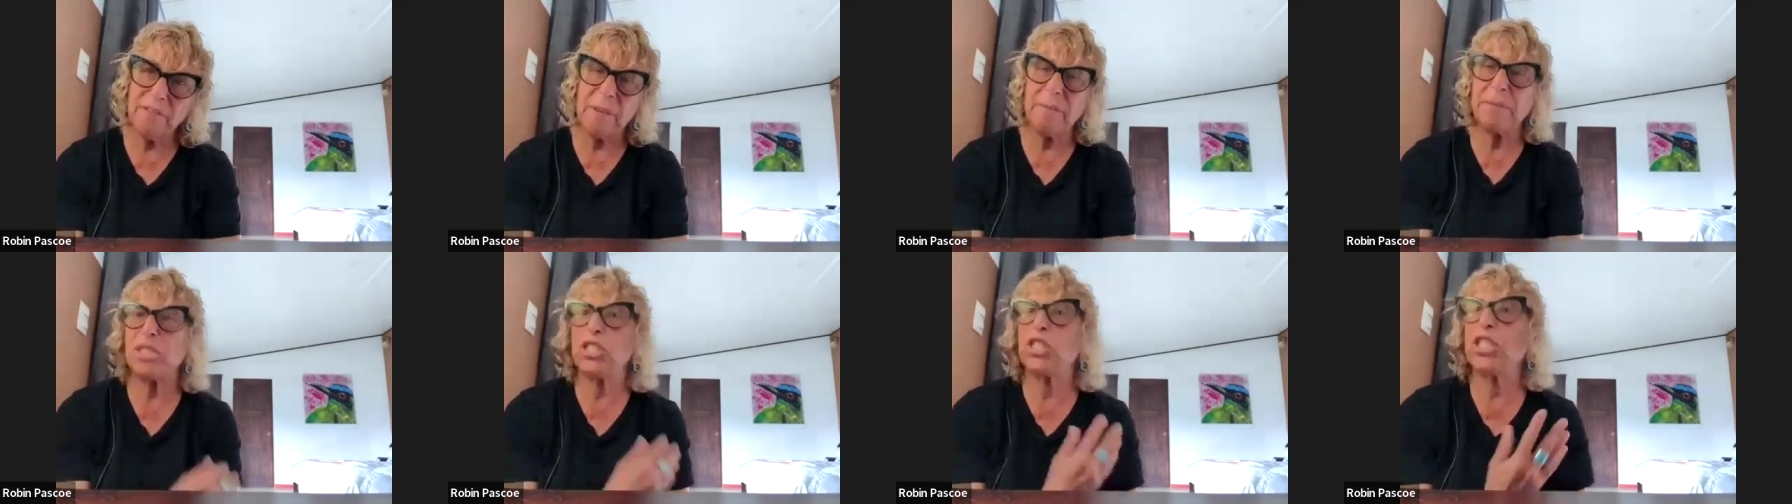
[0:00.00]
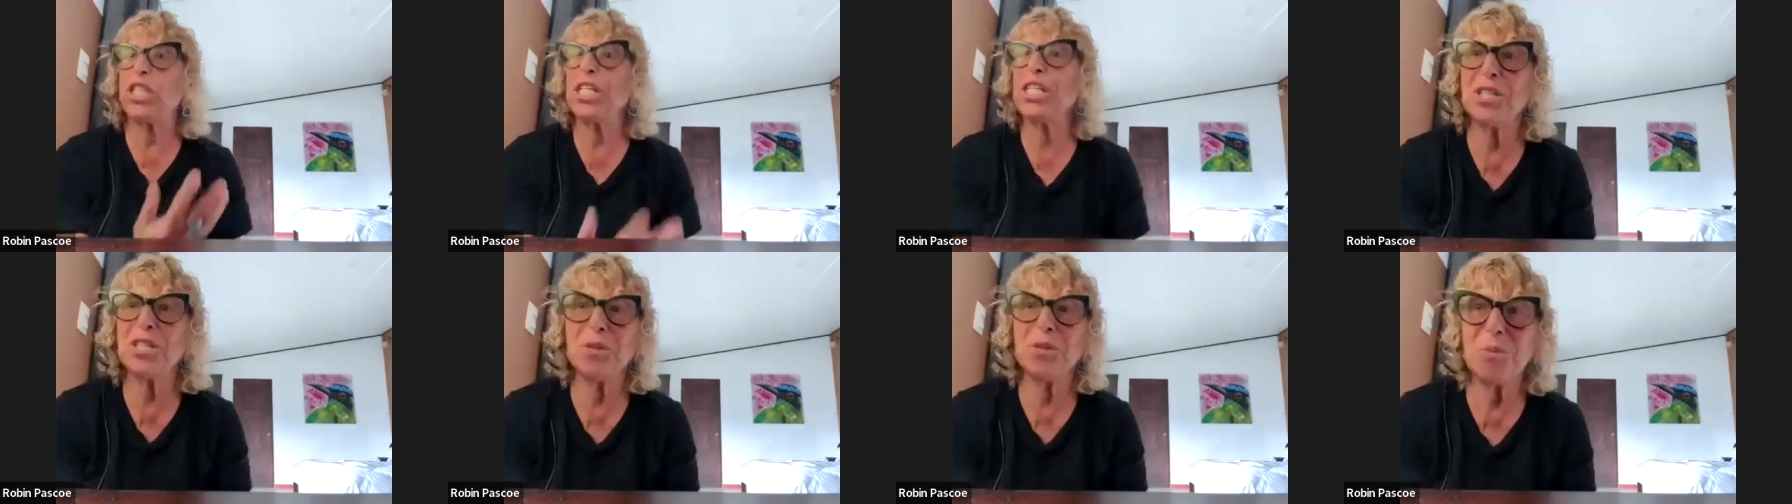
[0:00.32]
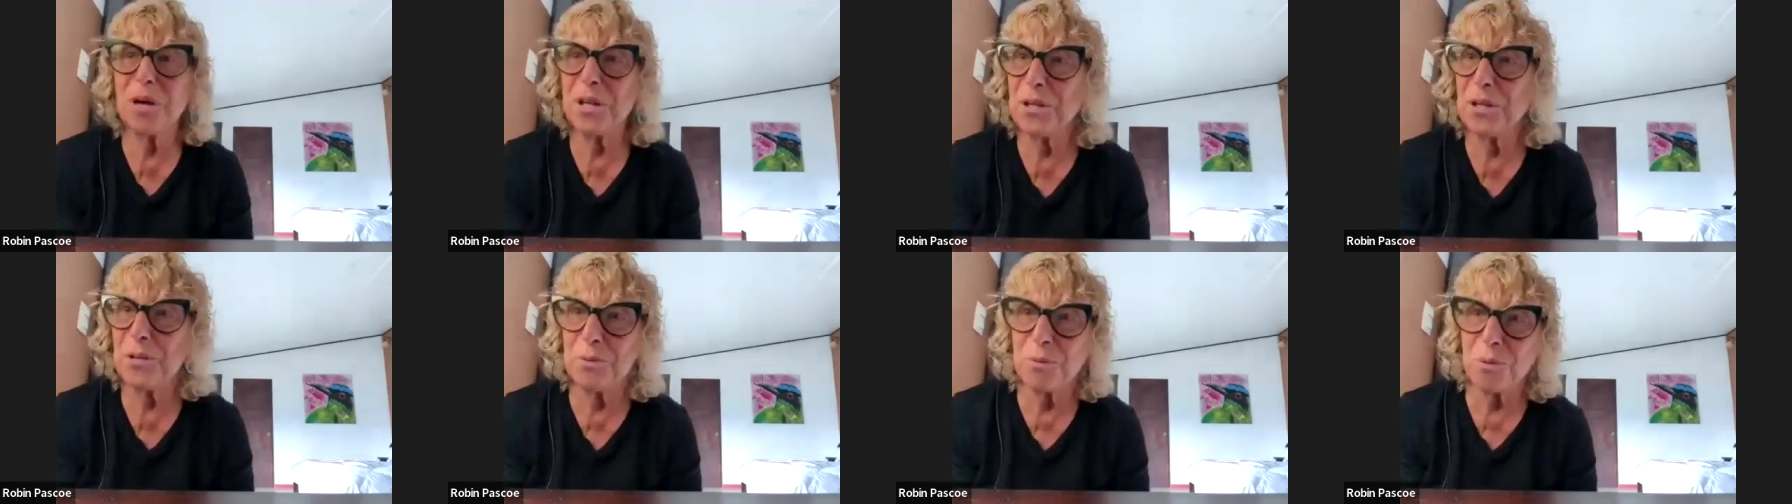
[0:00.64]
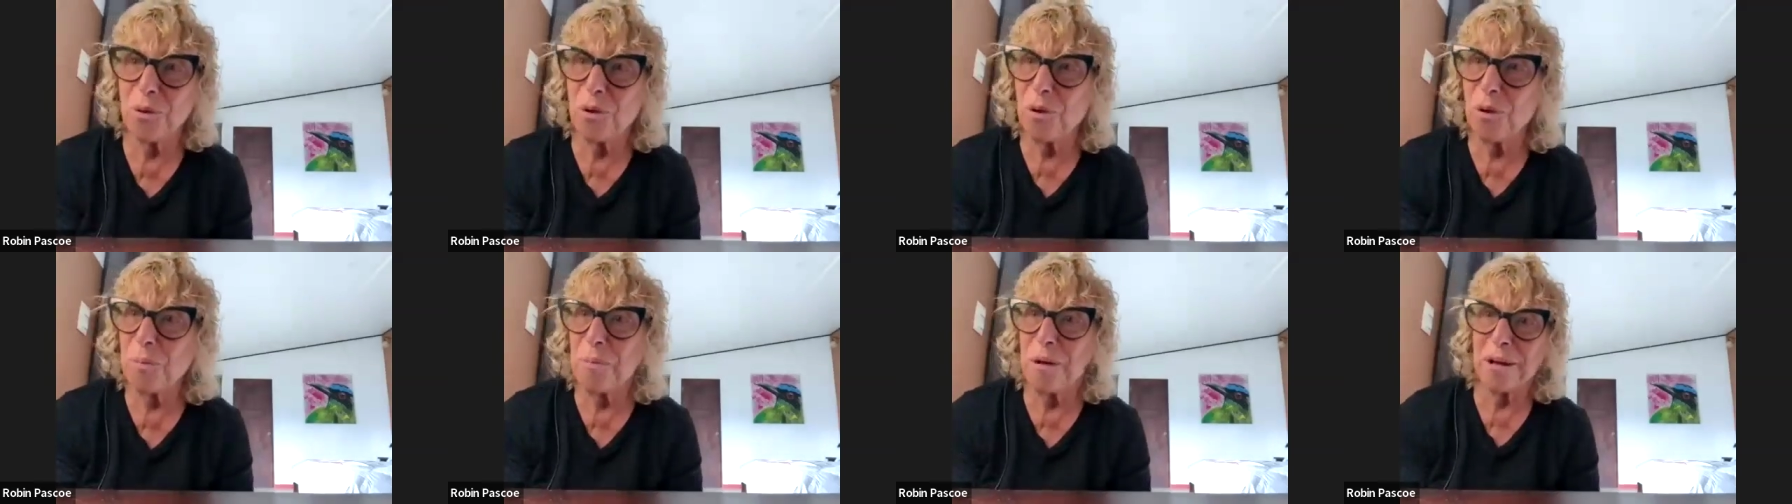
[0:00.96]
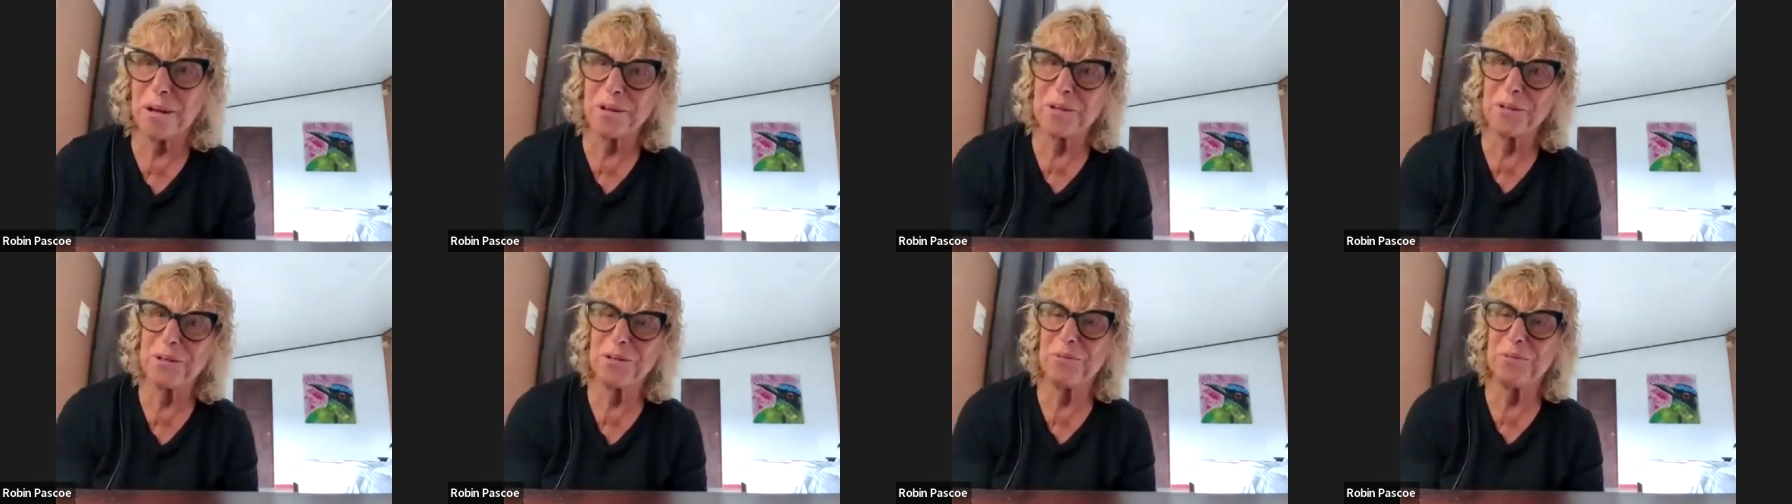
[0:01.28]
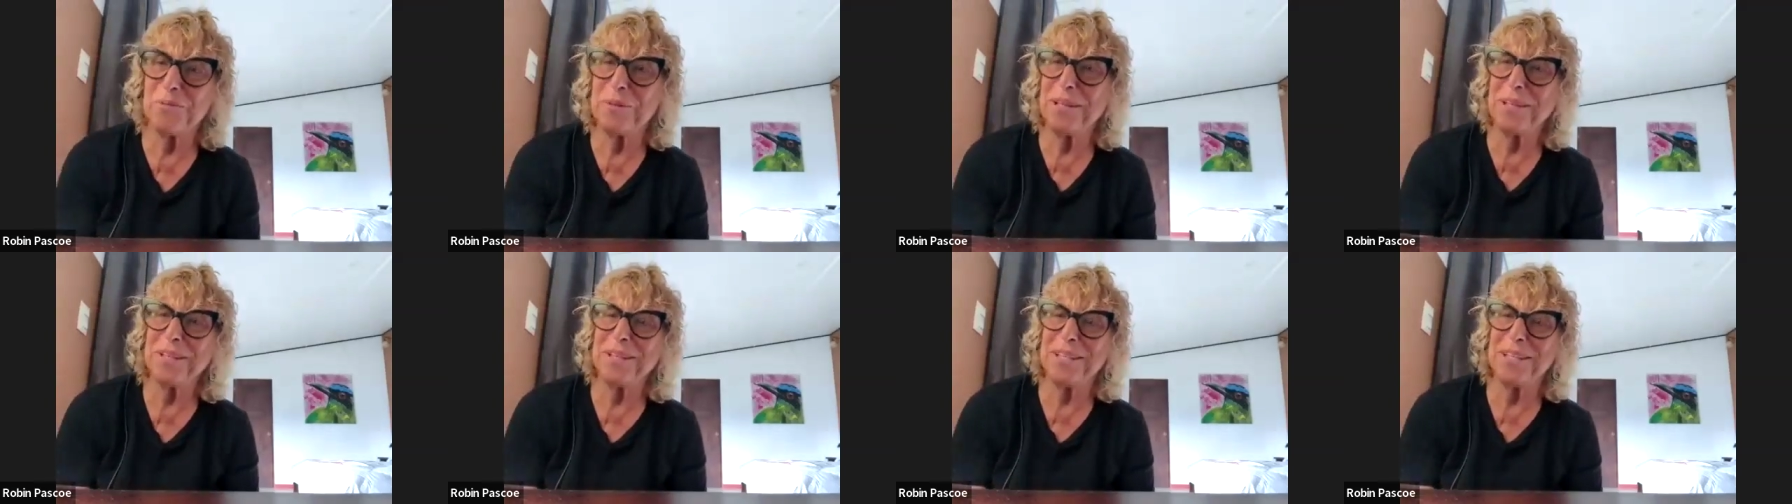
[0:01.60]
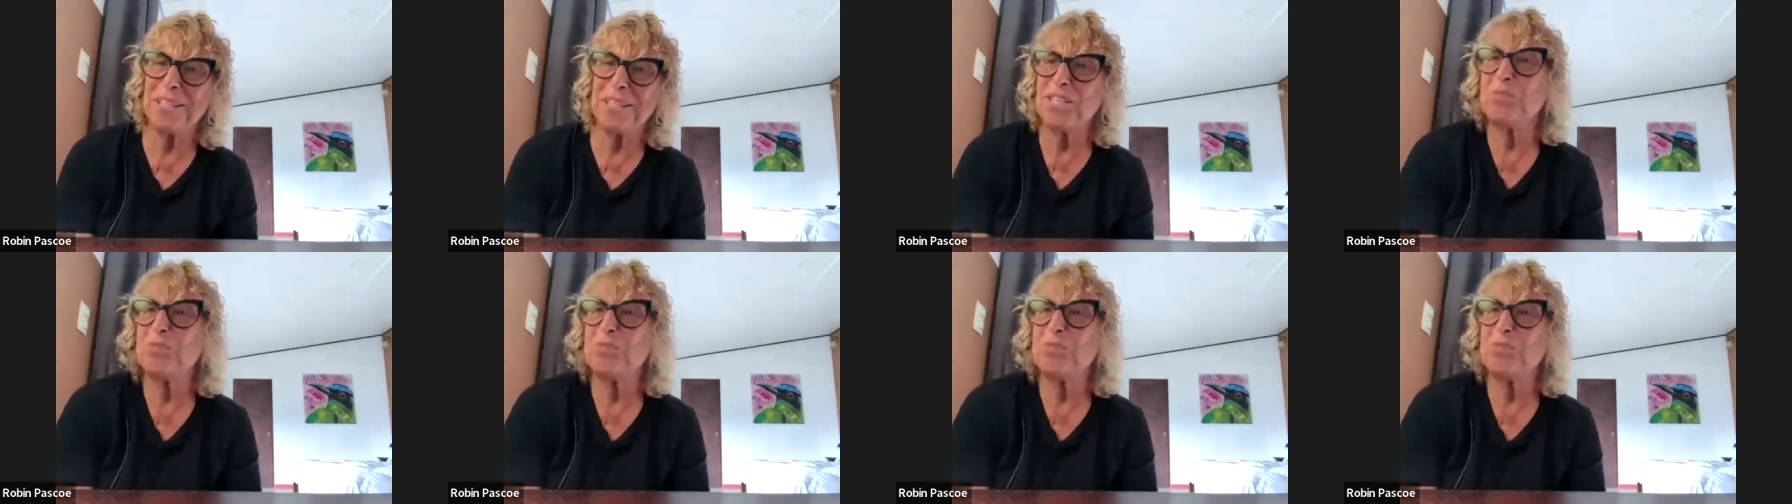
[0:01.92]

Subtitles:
I mean, she's the one who role modeled humility.